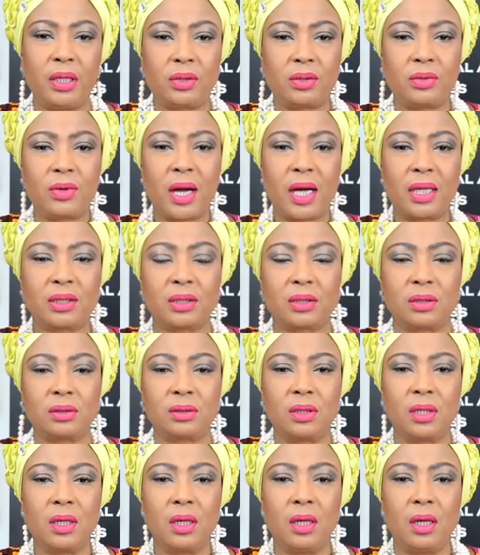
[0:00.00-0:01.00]
into action,
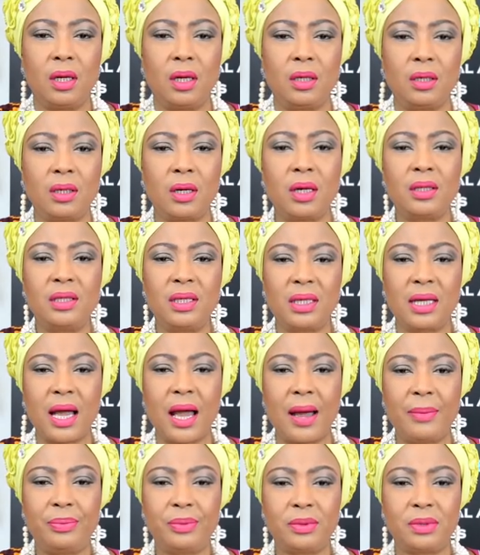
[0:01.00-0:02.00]
nothing
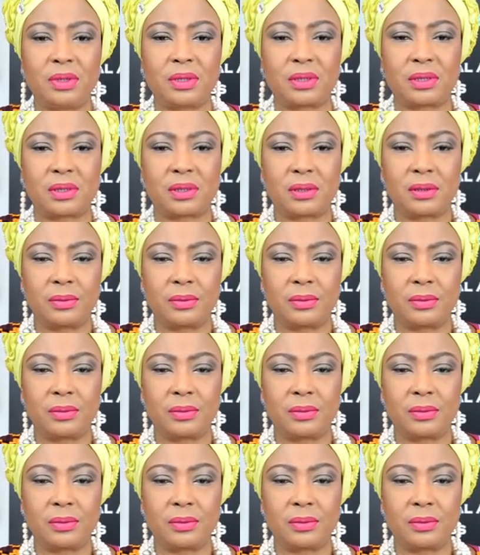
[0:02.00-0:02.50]
happens.